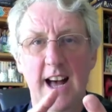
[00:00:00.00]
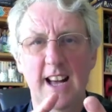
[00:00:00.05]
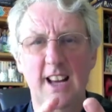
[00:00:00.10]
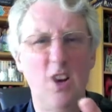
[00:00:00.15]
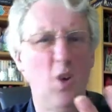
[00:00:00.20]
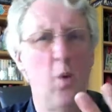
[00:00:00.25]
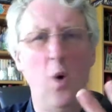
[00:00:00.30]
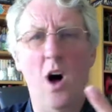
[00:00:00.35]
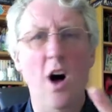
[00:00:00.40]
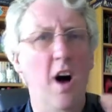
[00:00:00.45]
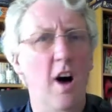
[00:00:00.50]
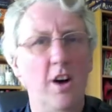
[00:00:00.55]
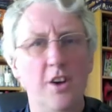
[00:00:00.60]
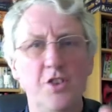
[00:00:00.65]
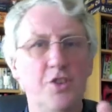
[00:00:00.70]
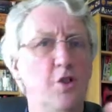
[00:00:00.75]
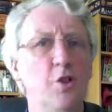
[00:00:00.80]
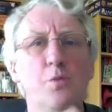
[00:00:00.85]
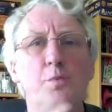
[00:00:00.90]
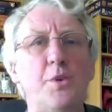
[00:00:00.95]
quarks,
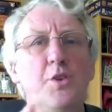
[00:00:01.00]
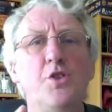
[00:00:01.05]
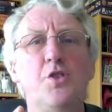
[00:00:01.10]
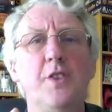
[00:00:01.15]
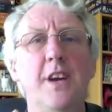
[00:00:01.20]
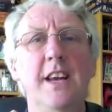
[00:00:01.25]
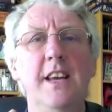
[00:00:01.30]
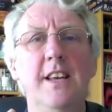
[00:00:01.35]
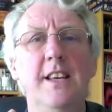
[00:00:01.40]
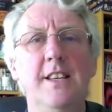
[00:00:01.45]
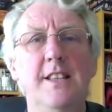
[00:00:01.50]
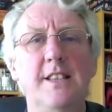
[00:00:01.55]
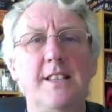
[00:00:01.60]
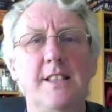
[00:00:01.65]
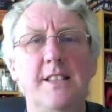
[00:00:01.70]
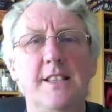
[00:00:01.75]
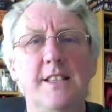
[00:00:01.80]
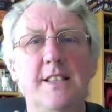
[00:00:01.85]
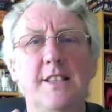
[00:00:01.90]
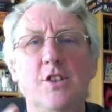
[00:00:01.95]

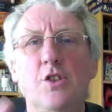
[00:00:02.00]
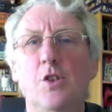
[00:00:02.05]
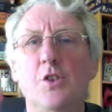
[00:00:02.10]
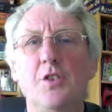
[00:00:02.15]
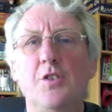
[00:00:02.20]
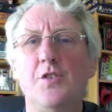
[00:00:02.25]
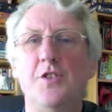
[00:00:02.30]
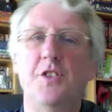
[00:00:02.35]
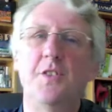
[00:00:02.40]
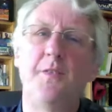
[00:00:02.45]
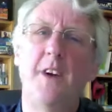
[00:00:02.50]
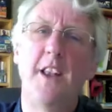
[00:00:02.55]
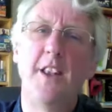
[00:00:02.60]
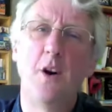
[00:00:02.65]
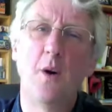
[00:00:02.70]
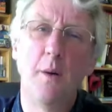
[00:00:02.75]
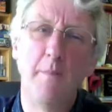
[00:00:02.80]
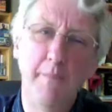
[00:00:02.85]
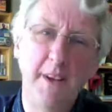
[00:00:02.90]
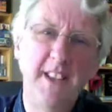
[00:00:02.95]
superstrings, the sort of stuff I
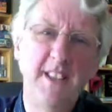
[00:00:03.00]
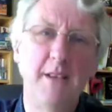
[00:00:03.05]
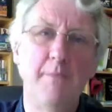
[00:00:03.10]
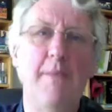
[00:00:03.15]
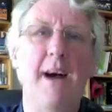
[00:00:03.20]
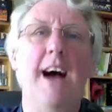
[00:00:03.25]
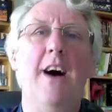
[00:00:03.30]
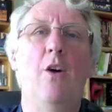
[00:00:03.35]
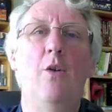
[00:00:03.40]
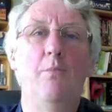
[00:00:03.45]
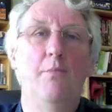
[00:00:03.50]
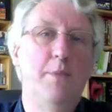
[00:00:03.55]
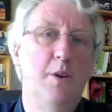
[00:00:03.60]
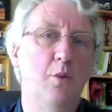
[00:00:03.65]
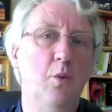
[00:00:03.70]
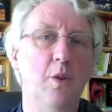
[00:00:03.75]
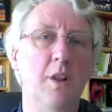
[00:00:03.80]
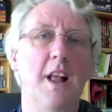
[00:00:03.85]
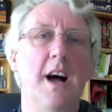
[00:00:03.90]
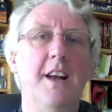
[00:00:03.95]
know a bit about
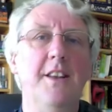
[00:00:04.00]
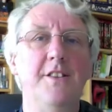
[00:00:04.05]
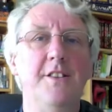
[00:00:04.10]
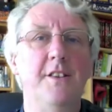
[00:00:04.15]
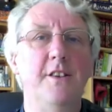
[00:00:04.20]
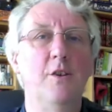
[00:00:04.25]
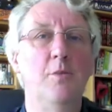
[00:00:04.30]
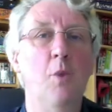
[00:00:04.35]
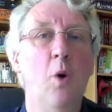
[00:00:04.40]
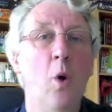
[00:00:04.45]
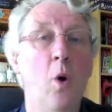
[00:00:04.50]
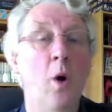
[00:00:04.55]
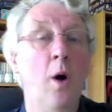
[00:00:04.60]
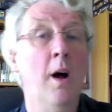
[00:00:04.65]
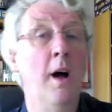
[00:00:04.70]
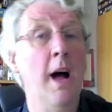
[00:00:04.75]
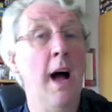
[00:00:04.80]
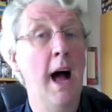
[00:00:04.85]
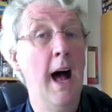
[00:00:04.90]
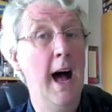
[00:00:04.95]
but would like to know more.
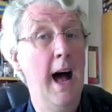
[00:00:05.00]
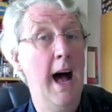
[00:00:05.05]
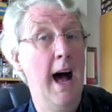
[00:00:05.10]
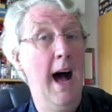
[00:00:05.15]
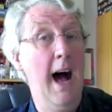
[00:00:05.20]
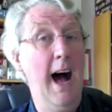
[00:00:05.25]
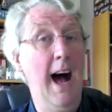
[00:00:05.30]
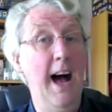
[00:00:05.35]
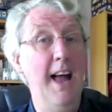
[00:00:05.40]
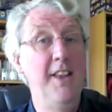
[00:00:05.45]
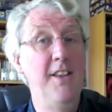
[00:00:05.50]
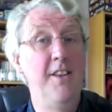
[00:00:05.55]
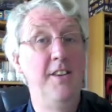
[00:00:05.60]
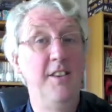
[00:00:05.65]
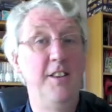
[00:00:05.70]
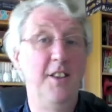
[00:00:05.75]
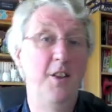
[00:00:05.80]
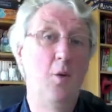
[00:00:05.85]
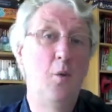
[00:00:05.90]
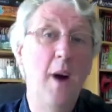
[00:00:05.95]

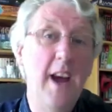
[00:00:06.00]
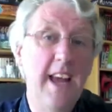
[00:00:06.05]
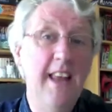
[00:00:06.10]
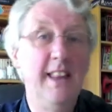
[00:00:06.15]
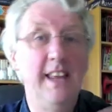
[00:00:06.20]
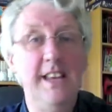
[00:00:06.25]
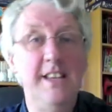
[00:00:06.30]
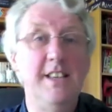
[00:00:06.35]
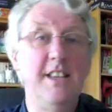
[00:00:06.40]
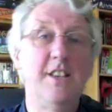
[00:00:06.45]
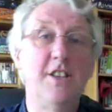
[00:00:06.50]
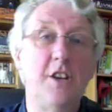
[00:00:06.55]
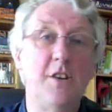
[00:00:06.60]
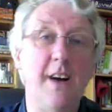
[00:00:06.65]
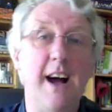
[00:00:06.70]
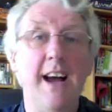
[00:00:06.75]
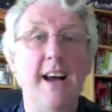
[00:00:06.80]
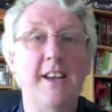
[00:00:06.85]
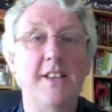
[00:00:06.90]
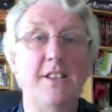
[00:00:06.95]
And the way these
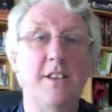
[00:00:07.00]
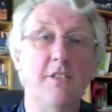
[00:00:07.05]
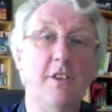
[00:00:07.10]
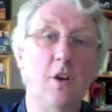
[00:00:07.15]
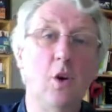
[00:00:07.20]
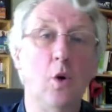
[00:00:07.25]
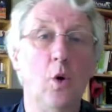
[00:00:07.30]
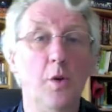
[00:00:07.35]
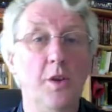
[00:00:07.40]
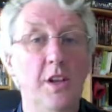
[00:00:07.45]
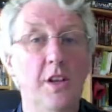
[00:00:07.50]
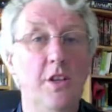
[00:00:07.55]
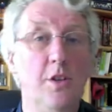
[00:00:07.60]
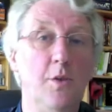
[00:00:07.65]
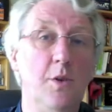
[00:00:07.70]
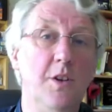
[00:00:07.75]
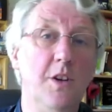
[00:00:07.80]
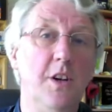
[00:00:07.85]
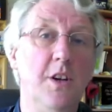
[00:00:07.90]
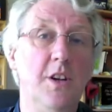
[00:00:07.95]
interact are according
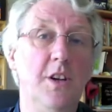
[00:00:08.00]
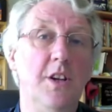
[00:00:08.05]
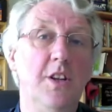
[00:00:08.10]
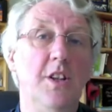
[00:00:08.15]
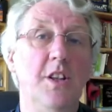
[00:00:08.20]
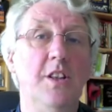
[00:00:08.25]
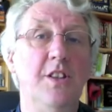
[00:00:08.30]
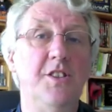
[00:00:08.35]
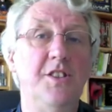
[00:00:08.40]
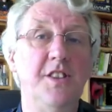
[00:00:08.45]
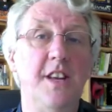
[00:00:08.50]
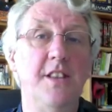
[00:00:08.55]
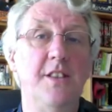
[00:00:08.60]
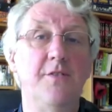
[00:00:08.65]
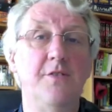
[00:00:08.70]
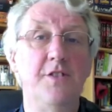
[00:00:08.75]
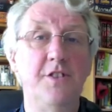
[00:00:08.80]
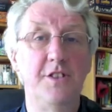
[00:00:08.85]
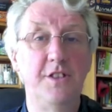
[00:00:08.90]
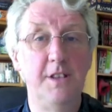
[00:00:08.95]
to a set
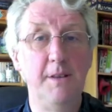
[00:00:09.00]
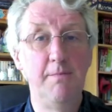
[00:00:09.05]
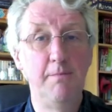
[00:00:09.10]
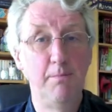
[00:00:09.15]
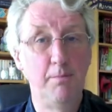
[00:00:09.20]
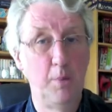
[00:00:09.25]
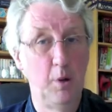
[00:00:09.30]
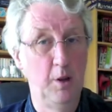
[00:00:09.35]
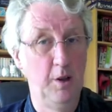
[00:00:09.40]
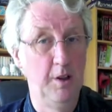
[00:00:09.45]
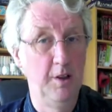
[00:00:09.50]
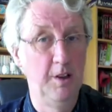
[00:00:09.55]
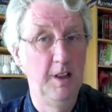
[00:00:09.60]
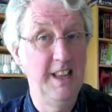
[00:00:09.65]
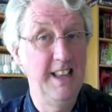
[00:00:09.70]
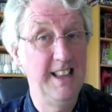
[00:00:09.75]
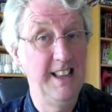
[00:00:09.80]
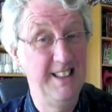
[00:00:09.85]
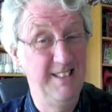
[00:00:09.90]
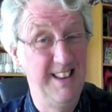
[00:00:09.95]
of
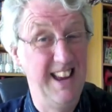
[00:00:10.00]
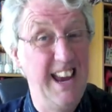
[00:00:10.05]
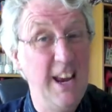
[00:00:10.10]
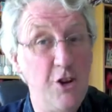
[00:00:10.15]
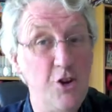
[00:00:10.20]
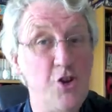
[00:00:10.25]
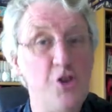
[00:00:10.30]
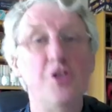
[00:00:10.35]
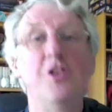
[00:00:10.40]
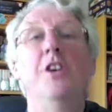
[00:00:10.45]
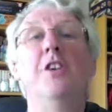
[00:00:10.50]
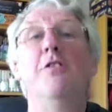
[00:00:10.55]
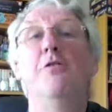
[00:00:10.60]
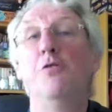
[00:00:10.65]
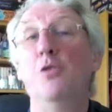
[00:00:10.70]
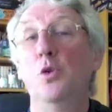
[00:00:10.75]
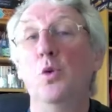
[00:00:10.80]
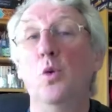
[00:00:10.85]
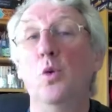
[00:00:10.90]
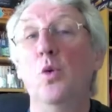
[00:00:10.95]
simple-ish
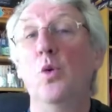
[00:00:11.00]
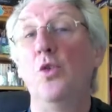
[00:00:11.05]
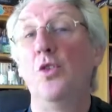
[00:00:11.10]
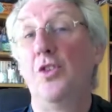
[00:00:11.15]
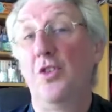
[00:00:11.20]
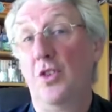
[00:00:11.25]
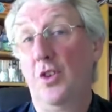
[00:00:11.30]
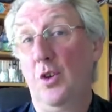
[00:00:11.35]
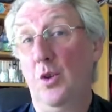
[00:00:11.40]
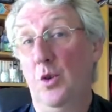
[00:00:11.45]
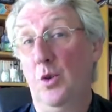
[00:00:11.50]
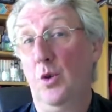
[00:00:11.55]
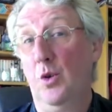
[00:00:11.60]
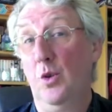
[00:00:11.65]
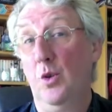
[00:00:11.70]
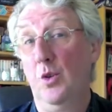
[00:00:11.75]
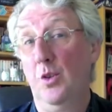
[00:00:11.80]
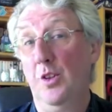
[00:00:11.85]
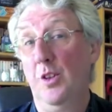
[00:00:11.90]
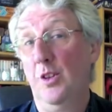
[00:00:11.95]
rules
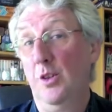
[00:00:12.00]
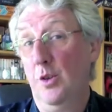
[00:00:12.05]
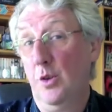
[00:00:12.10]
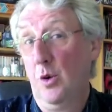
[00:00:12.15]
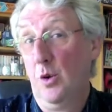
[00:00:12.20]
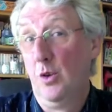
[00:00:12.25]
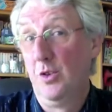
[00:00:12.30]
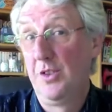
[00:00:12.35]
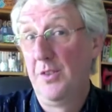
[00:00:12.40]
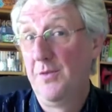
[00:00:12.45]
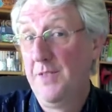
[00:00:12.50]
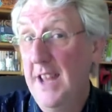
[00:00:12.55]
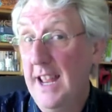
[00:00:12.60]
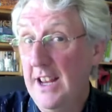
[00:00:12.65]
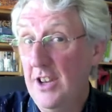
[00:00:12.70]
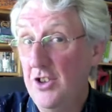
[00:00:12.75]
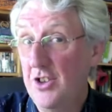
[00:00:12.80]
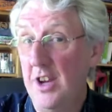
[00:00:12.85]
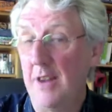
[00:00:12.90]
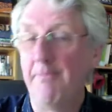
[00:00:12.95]
called laws of
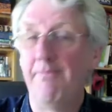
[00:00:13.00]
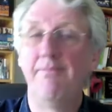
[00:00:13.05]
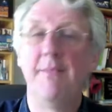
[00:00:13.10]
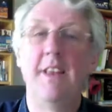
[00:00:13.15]
nature.